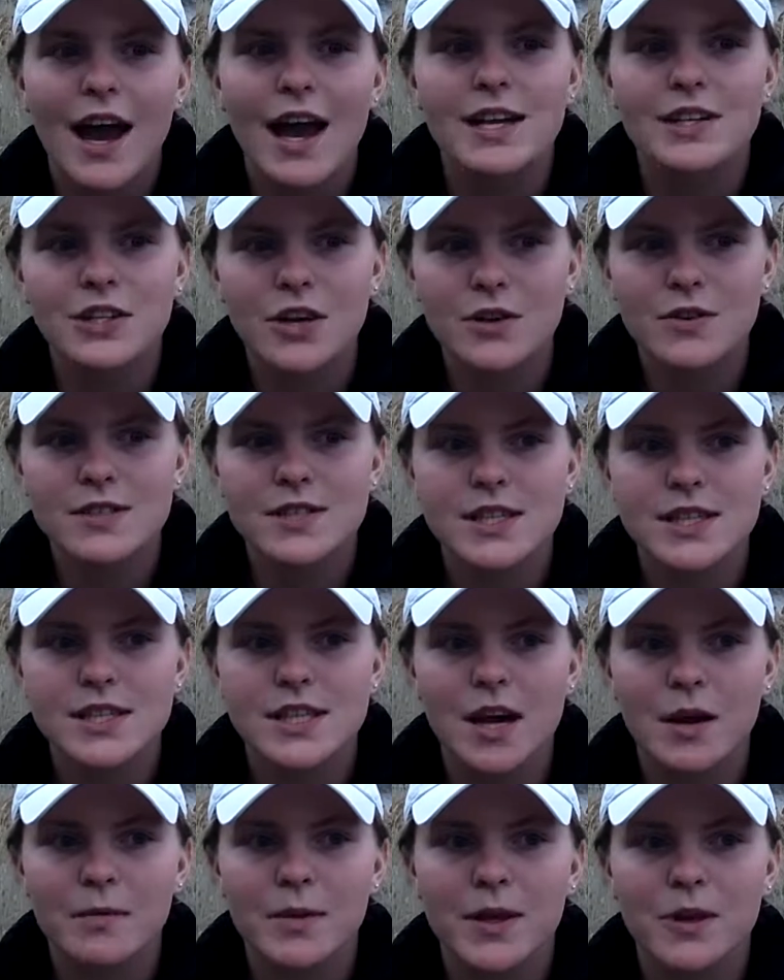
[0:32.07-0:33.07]
I chose
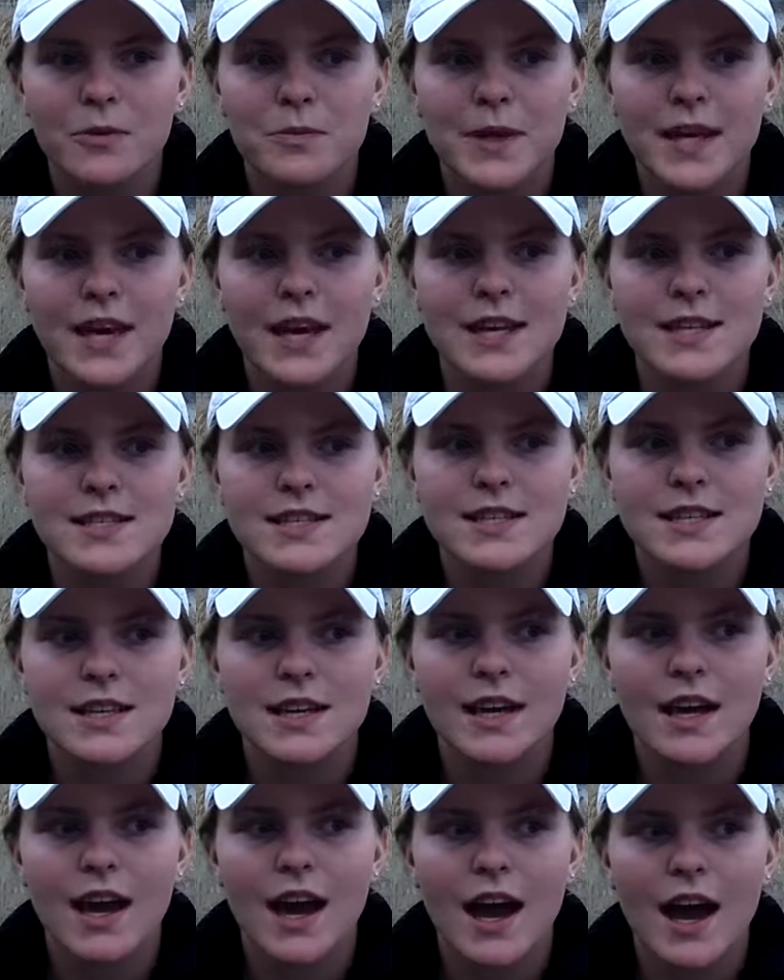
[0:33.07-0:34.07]
GW because
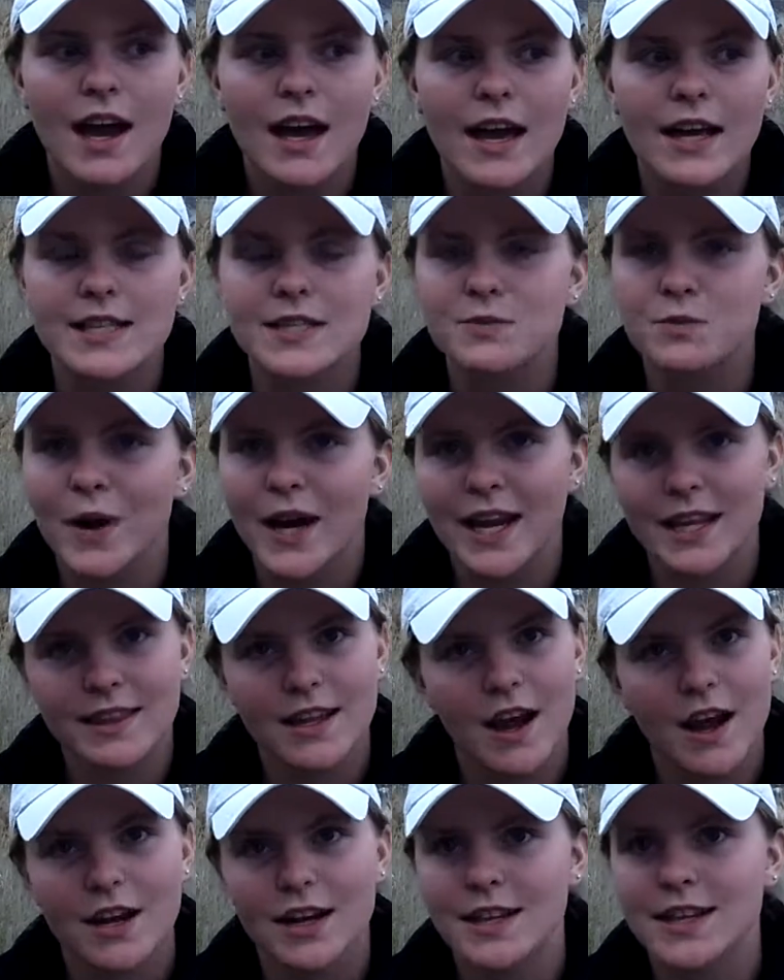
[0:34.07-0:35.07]
it's right
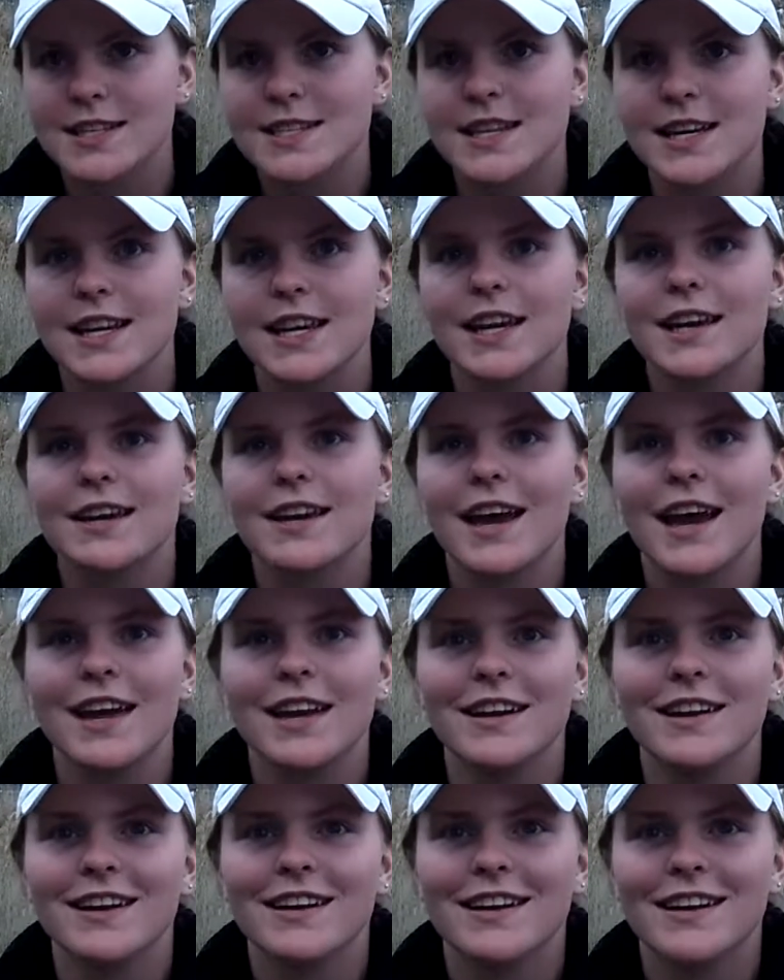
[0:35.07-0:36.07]
in the heart of the city
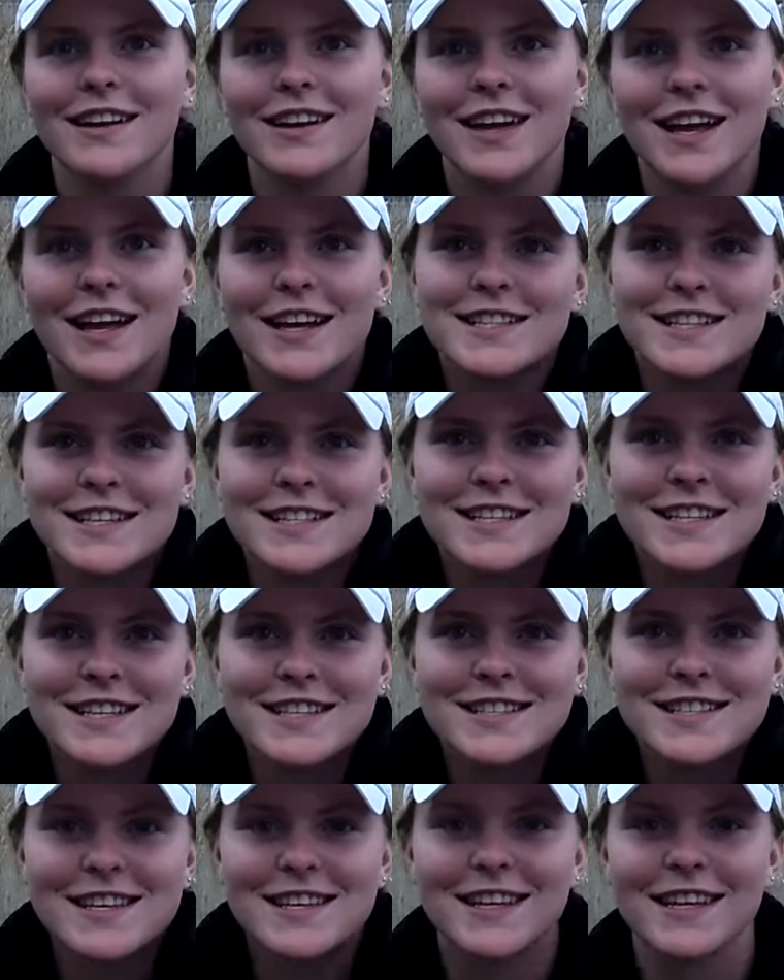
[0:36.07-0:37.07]
and it's in
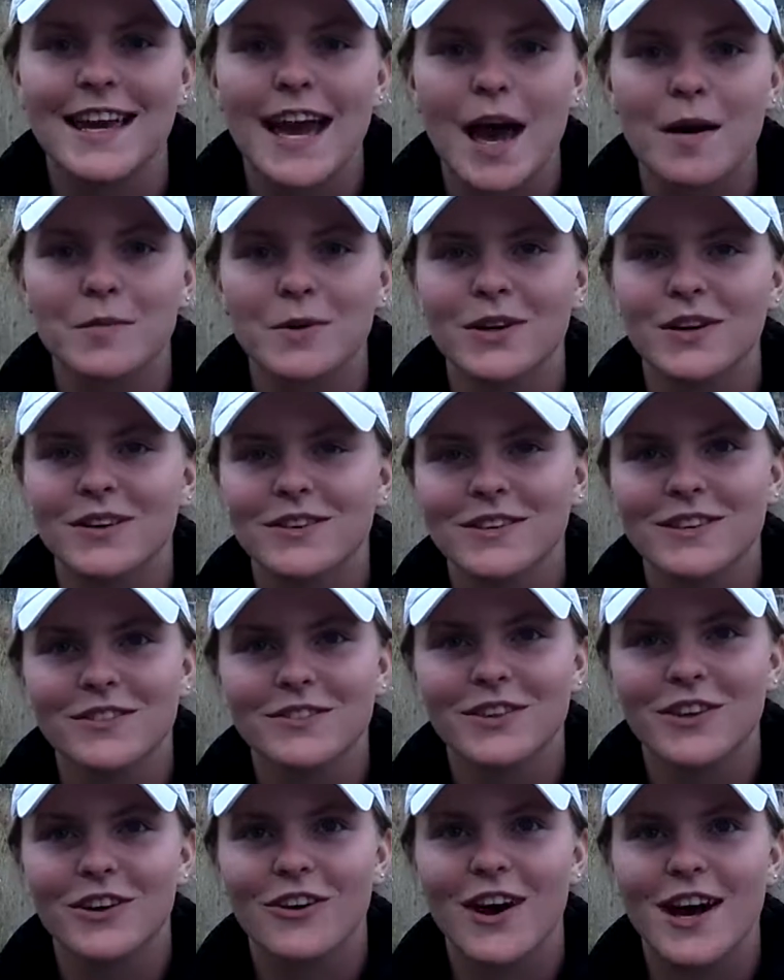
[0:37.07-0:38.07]
D.C., the capital
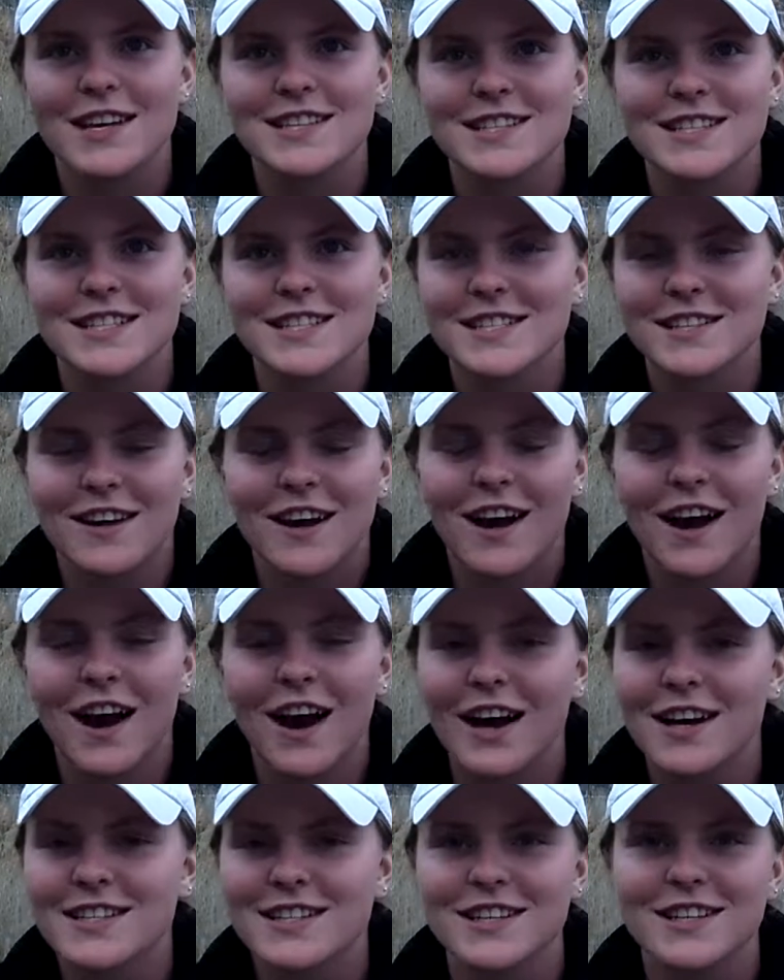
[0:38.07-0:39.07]
of the U.S. It's
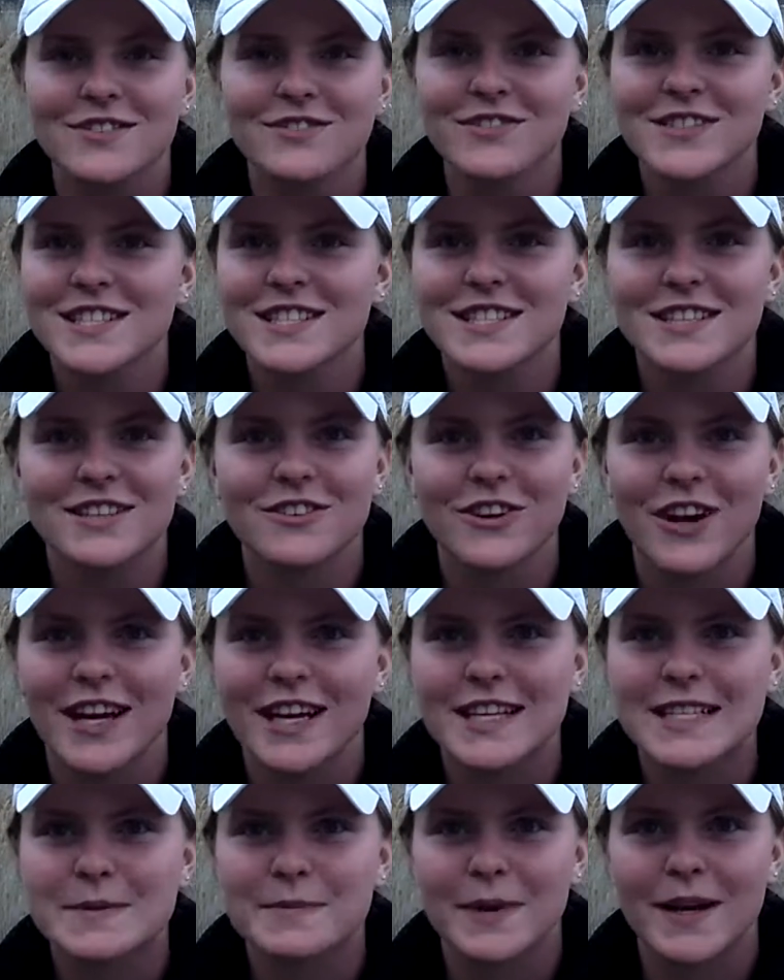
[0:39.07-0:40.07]
awesome. It's a
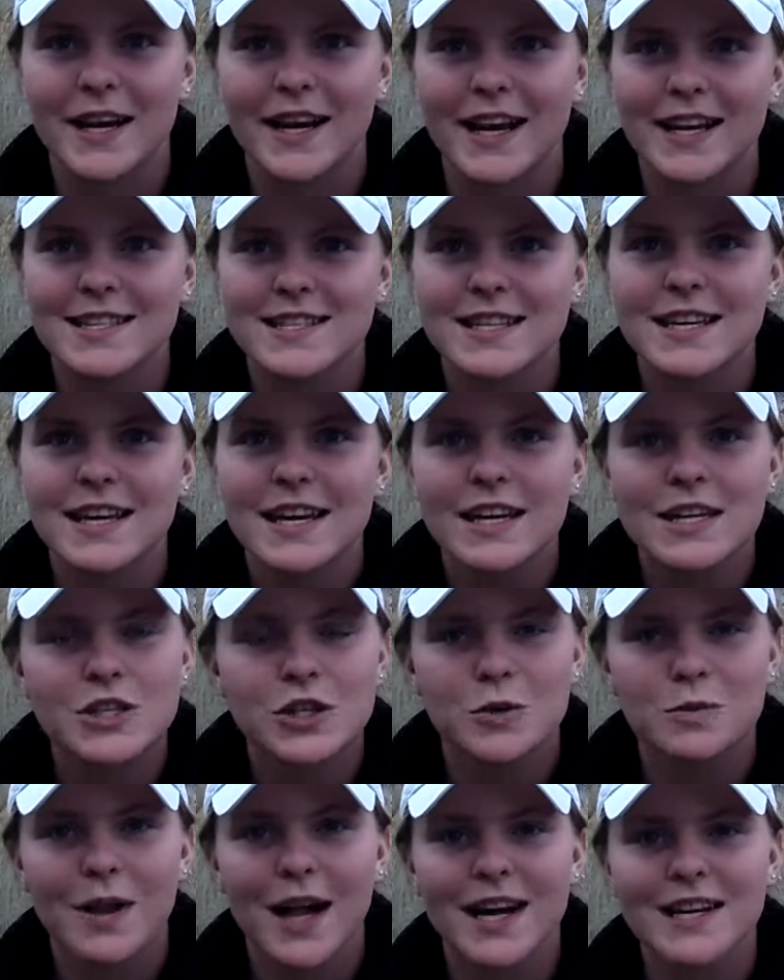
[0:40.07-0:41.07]
great experience.
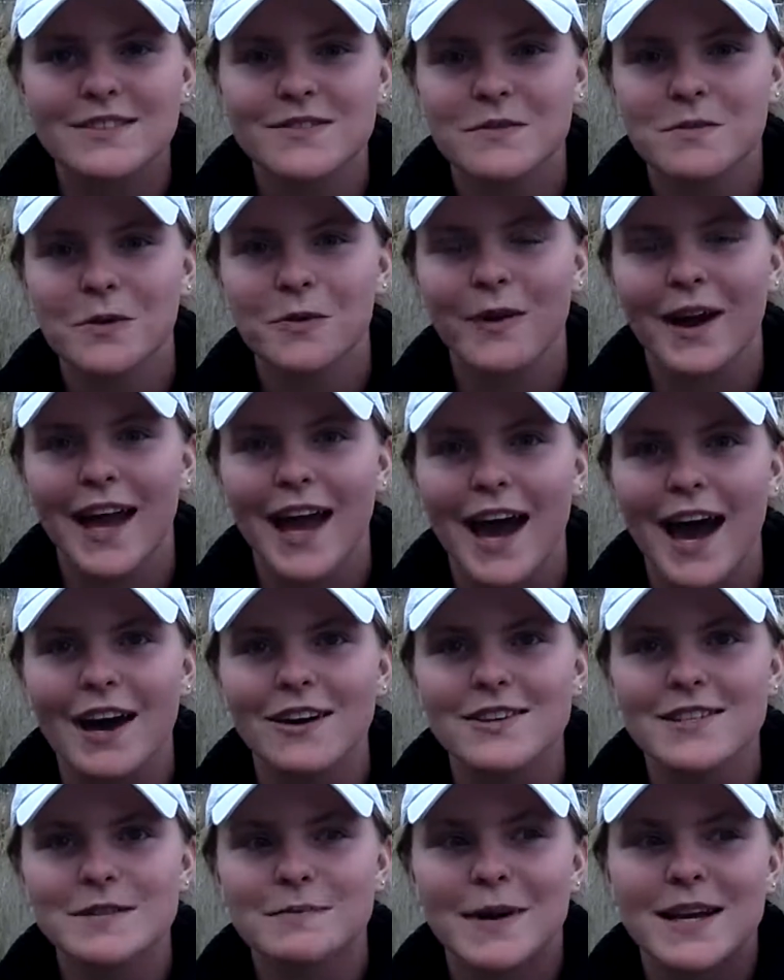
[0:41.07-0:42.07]
2 blocks from the White
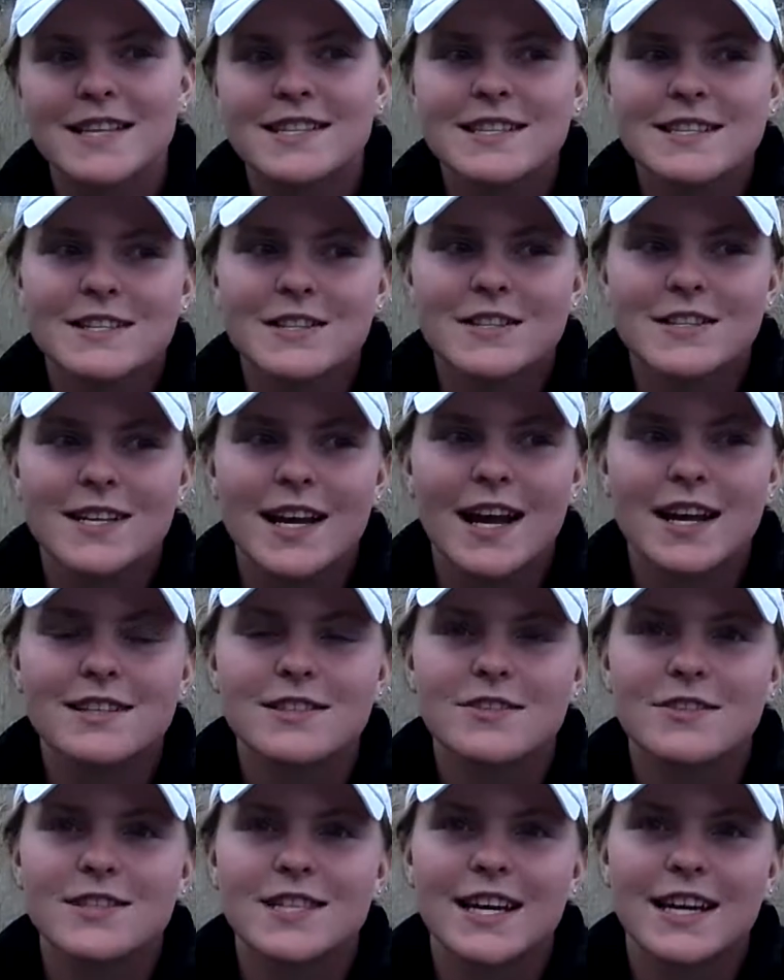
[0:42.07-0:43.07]
House. My sister's there,
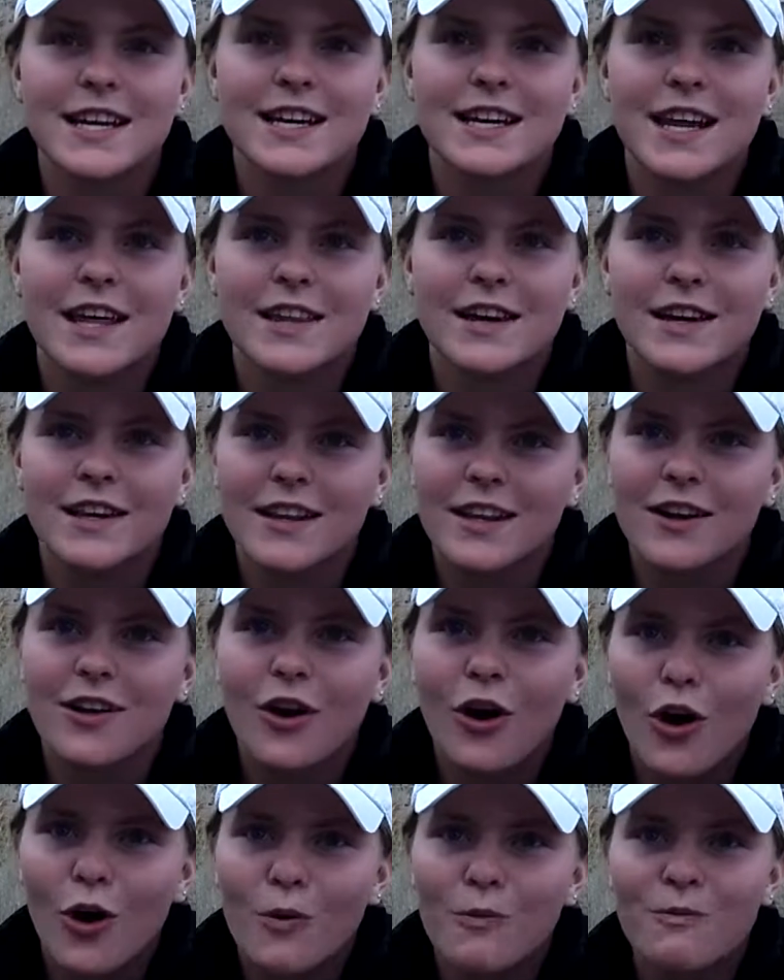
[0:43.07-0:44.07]
so it's like another
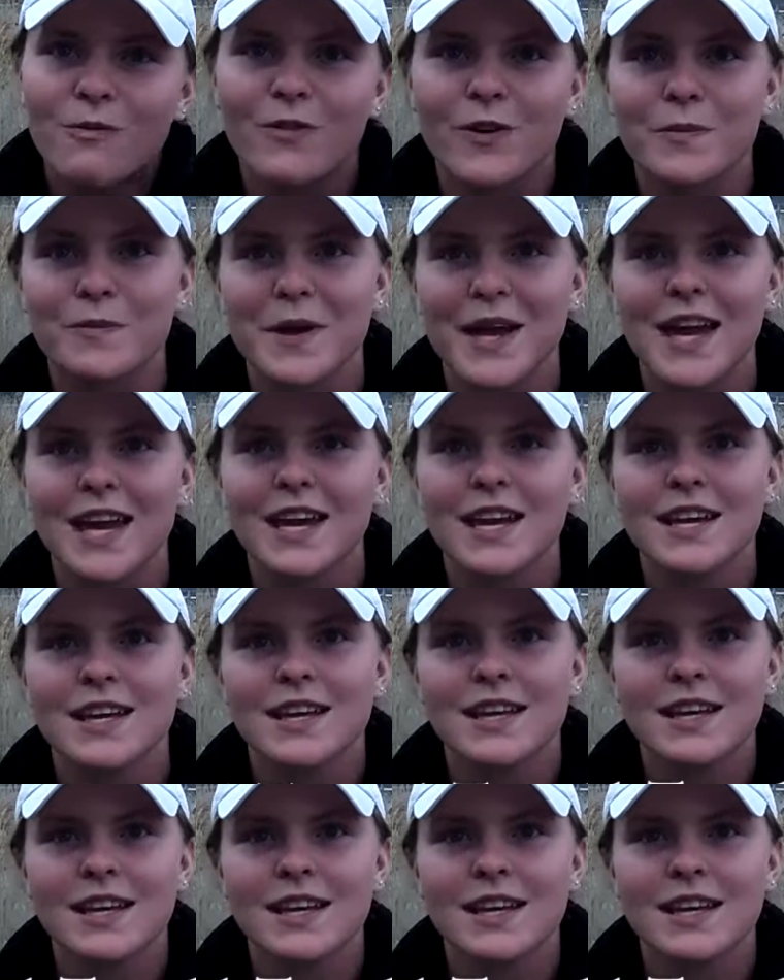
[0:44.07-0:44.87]
little home for me.